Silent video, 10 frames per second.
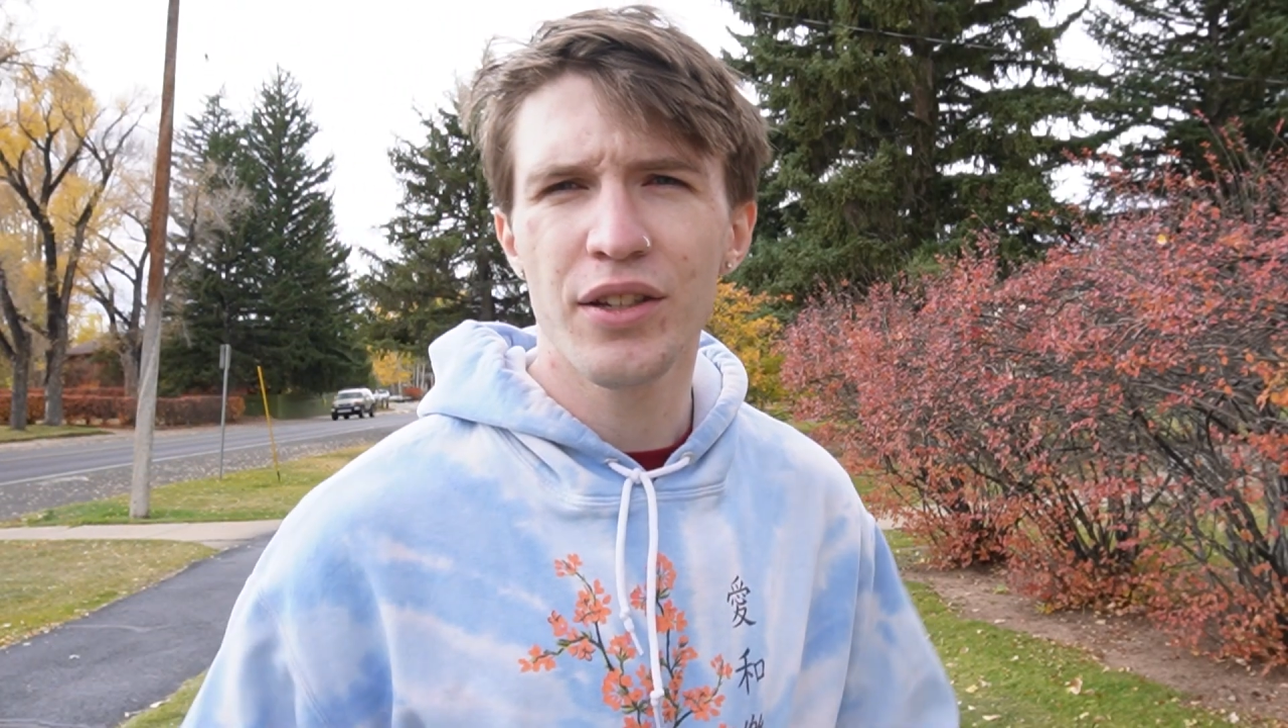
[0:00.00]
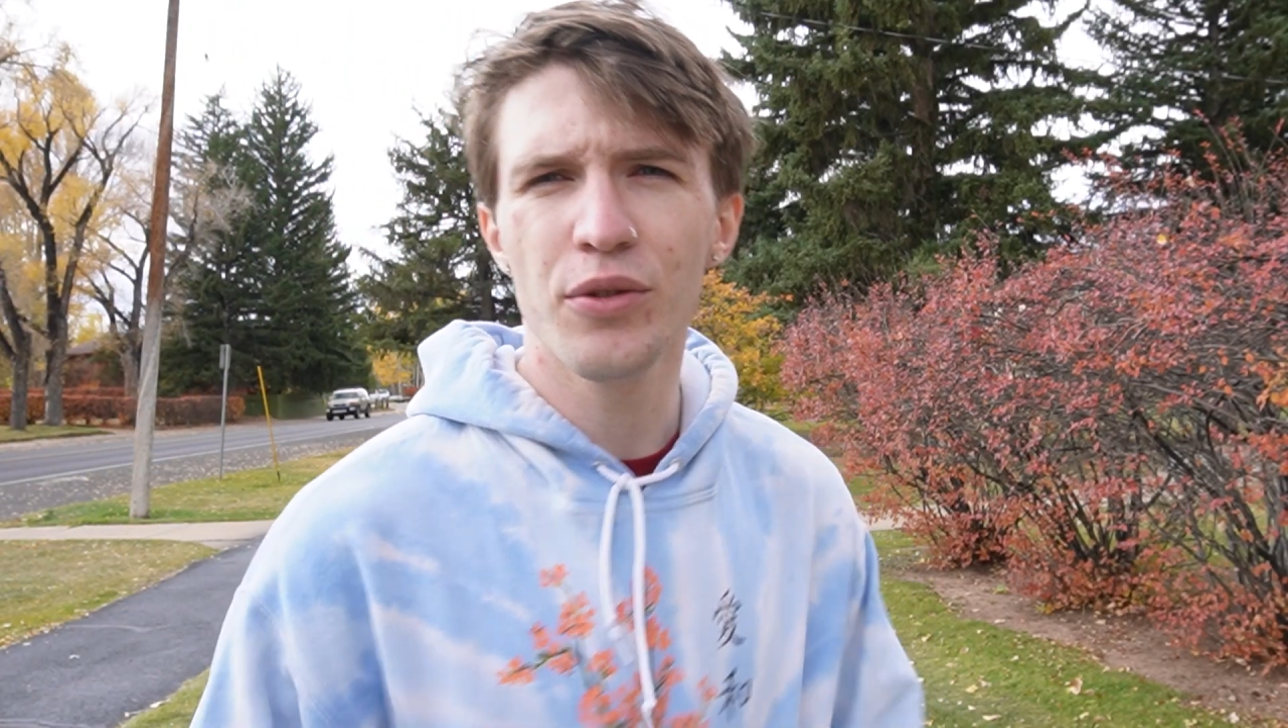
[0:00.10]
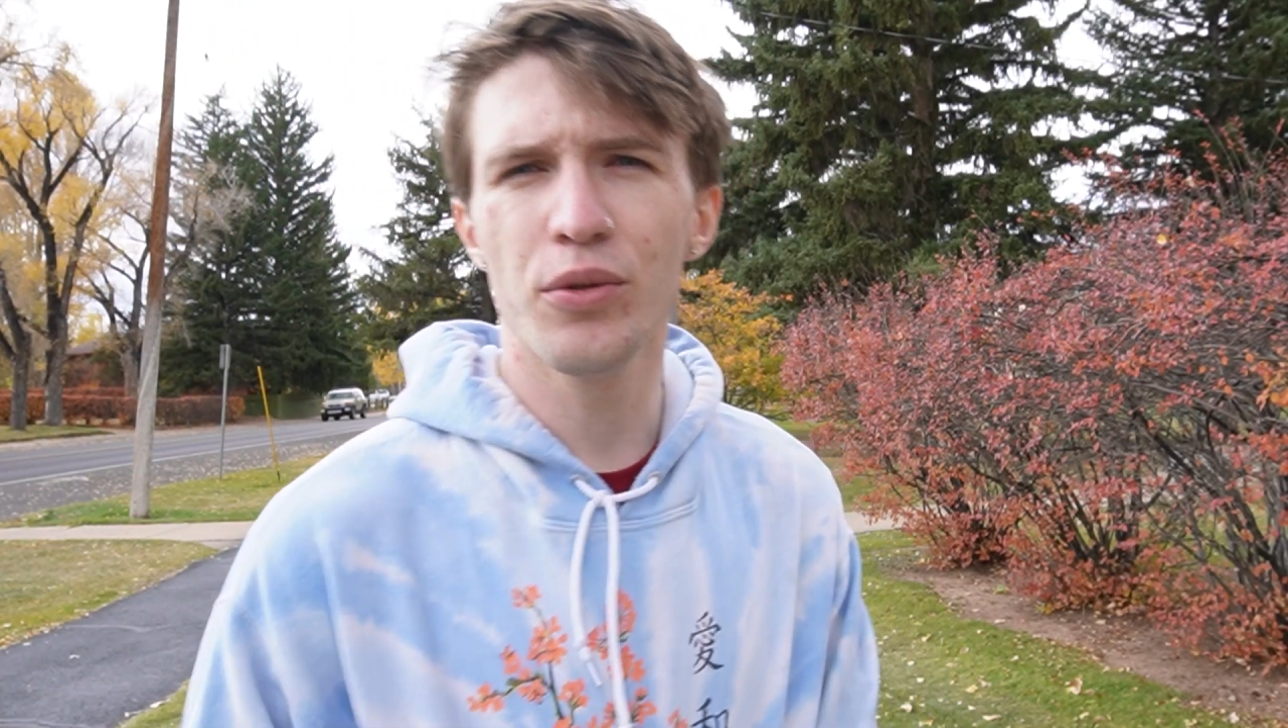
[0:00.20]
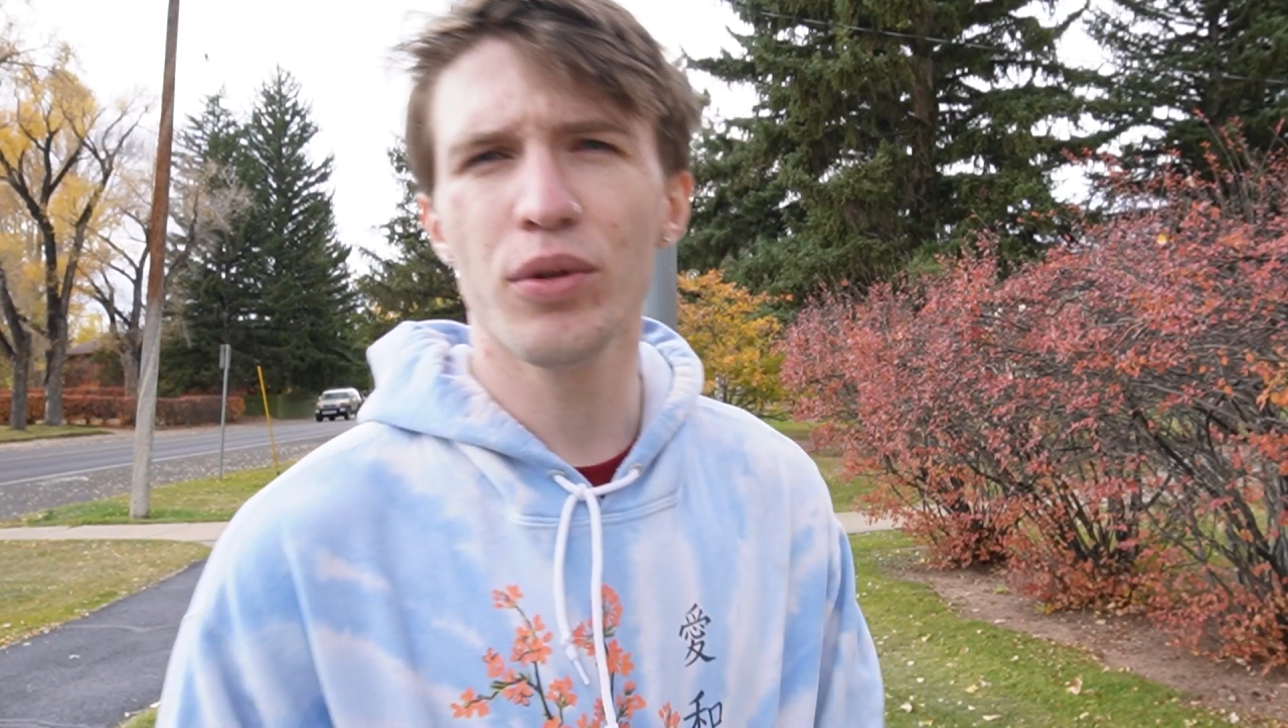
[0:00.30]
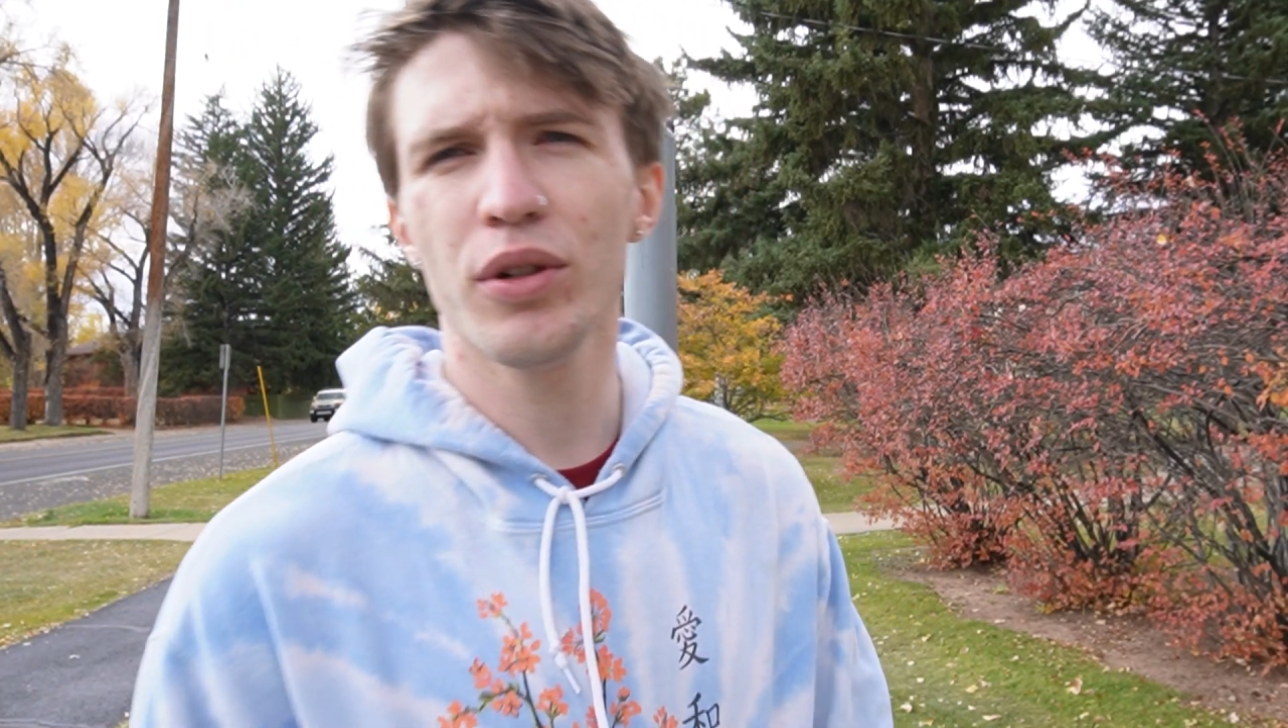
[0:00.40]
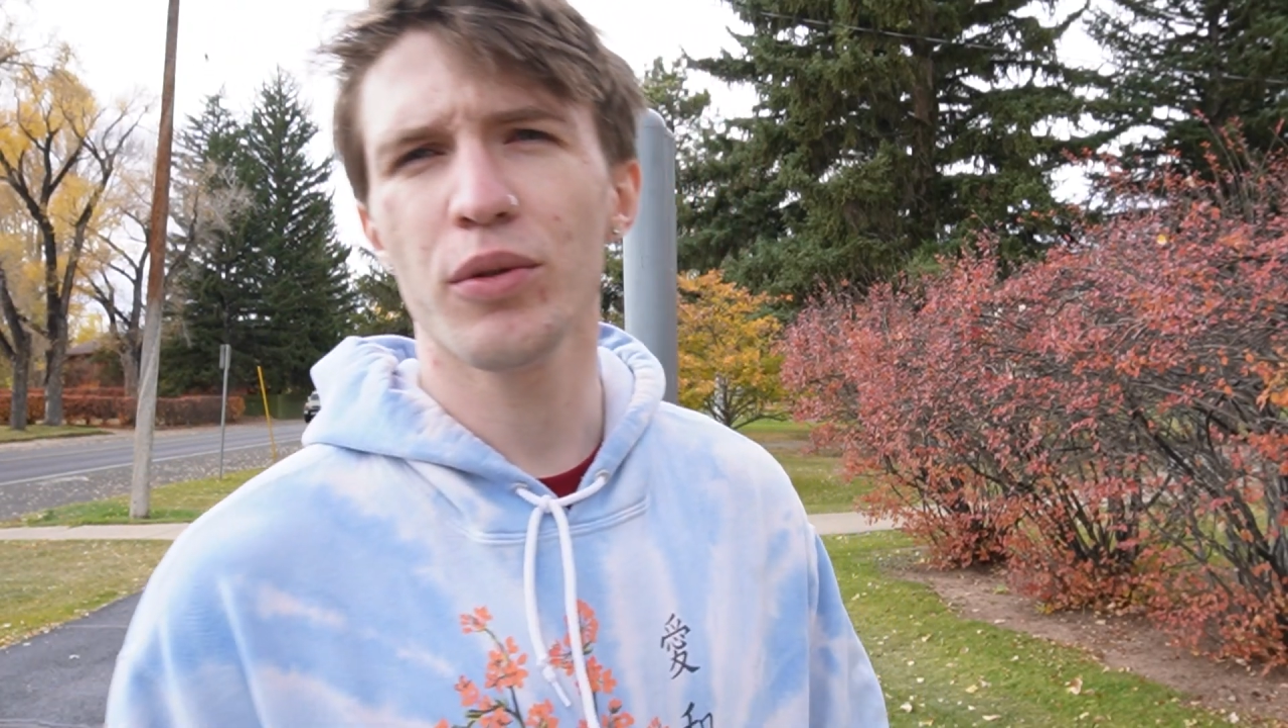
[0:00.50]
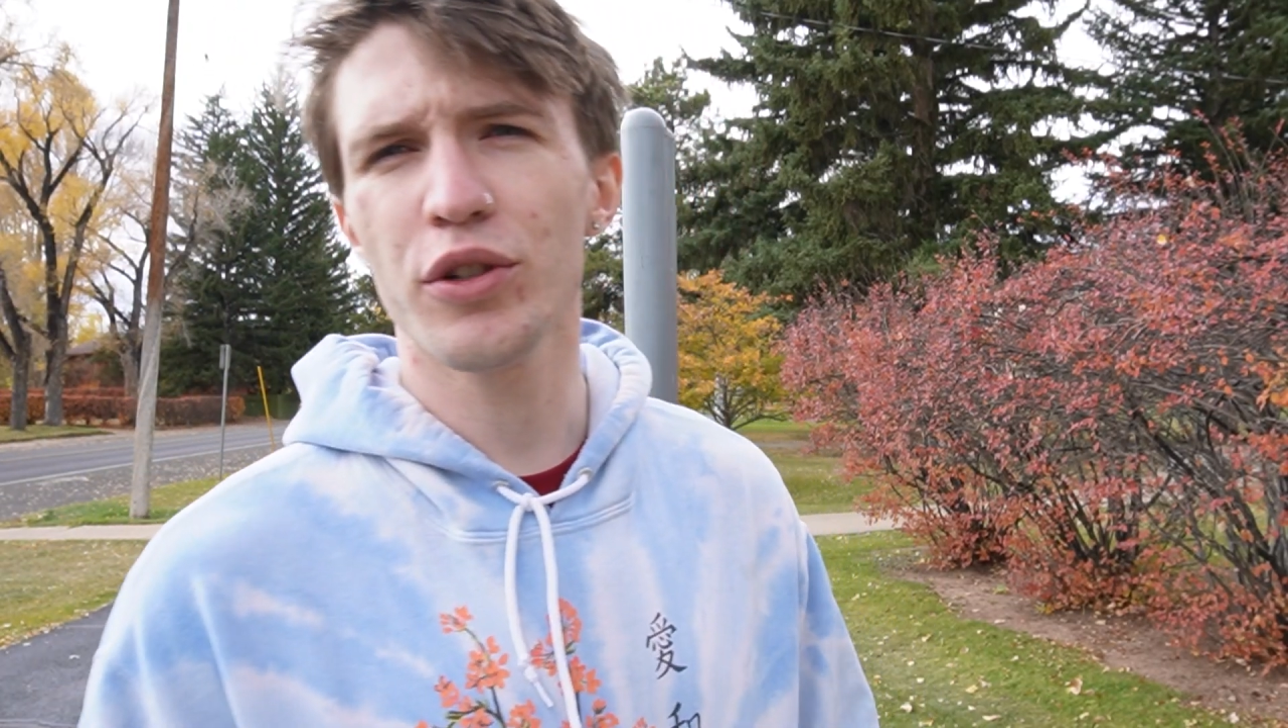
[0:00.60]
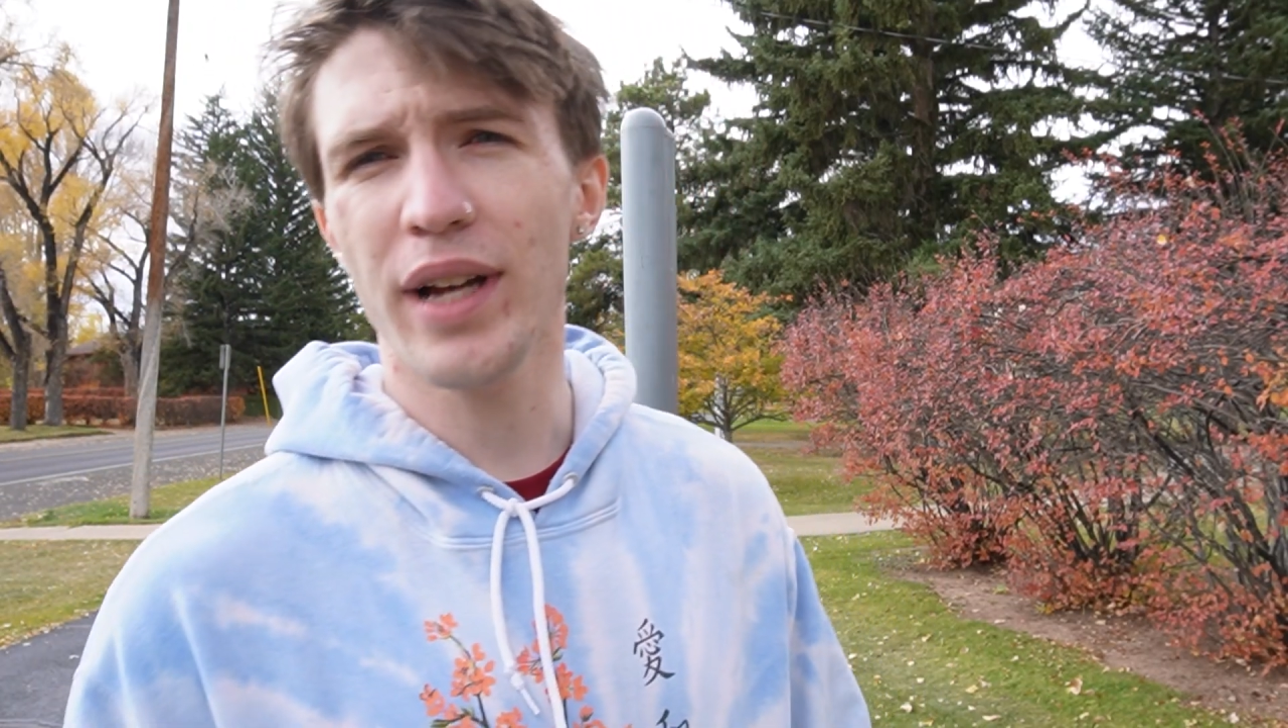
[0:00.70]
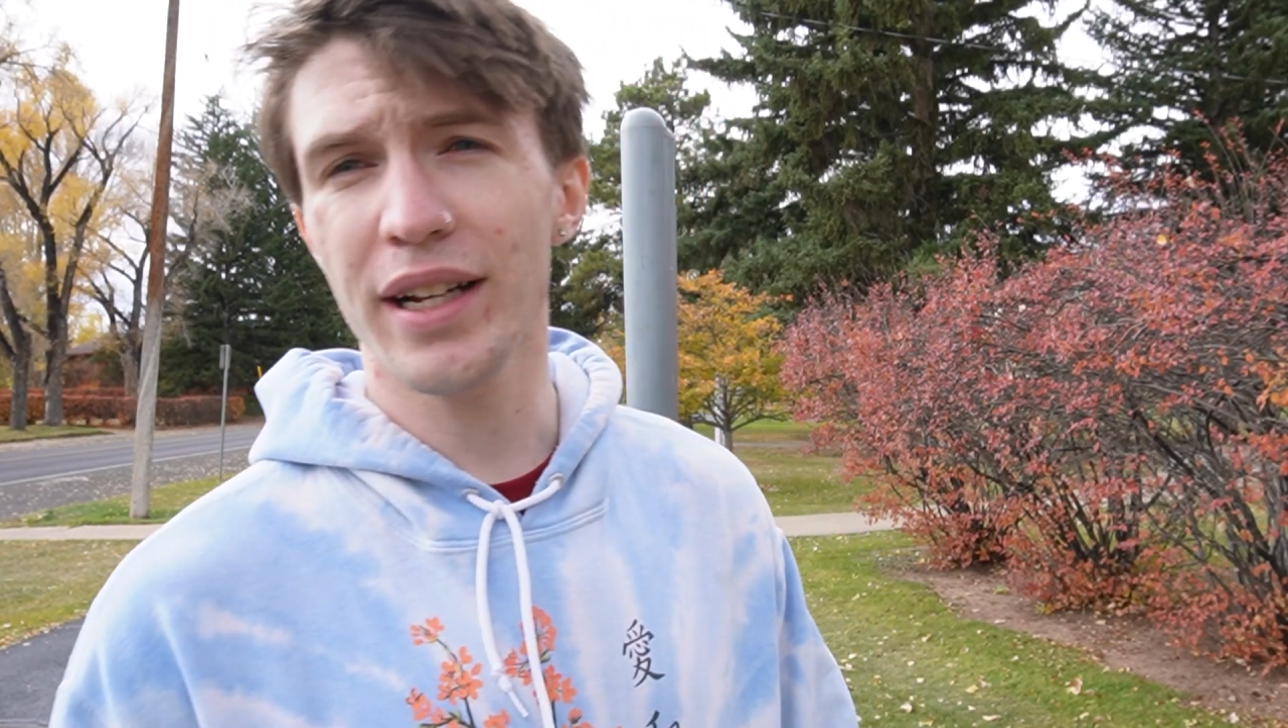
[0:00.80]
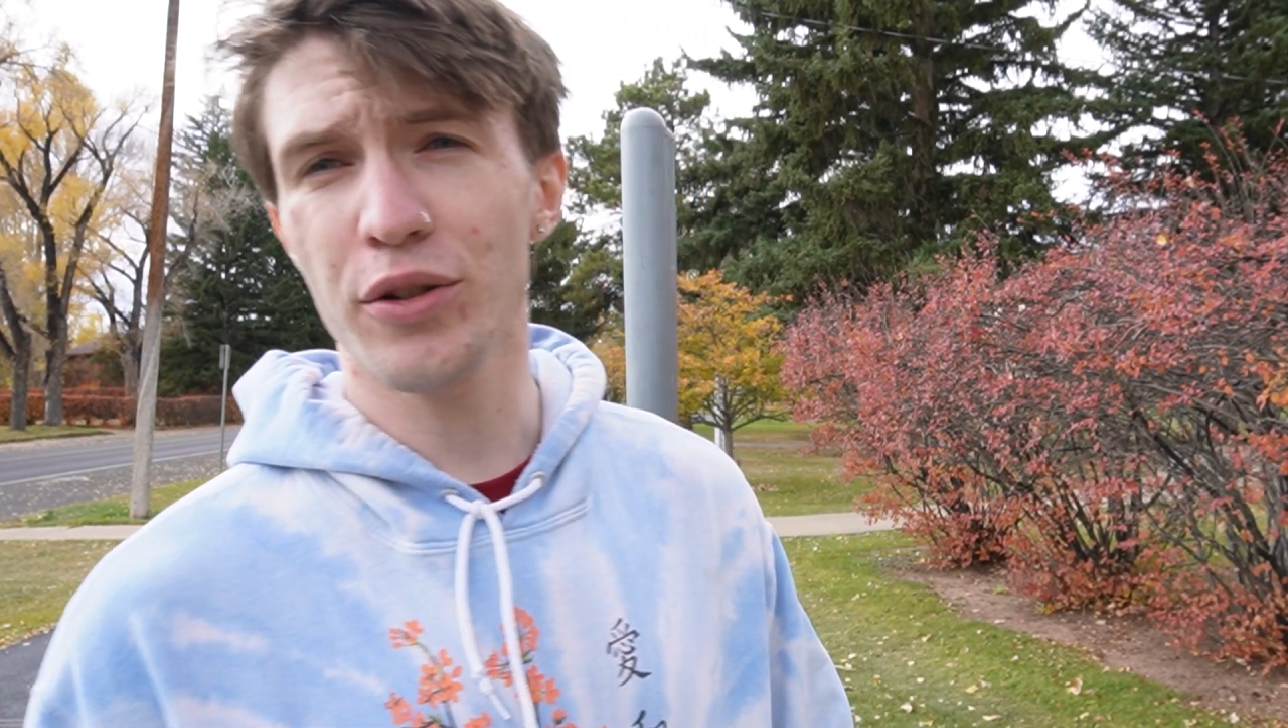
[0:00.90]
you
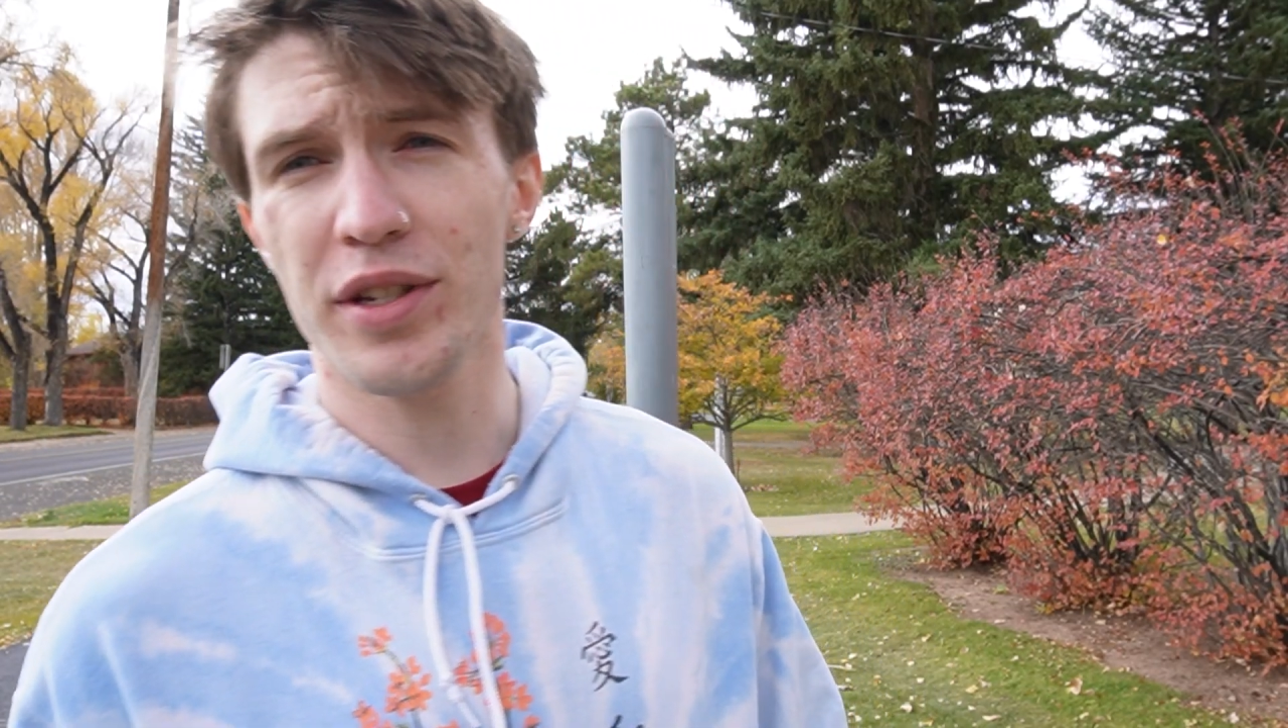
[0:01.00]
retract